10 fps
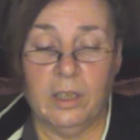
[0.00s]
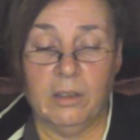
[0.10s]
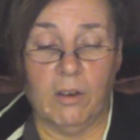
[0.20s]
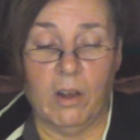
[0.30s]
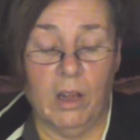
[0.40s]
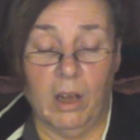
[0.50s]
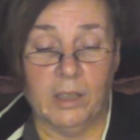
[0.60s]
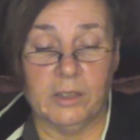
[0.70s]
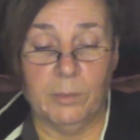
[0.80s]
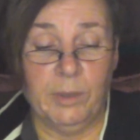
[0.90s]
They're all
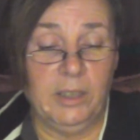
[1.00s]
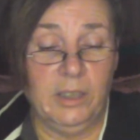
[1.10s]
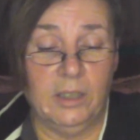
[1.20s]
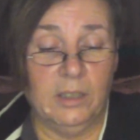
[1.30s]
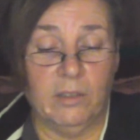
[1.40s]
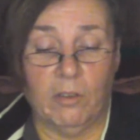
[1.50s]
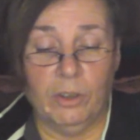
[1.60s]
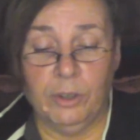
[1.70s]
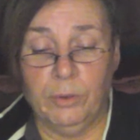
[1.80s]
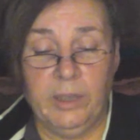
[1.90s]
awesome, and they're all
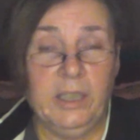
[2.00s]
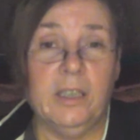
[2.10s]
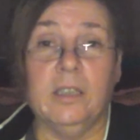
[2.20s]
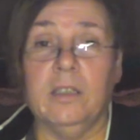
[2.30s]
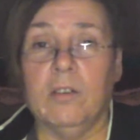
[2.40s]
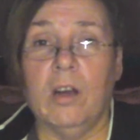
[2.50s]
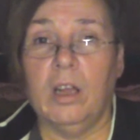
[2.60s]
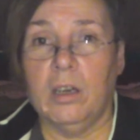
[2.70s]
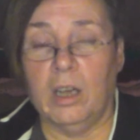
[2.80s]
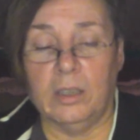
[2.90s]
unique, and they're
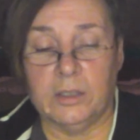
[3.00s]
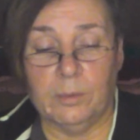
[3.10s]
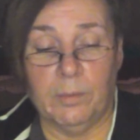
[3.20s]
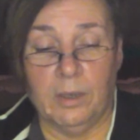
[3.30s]
all awesome.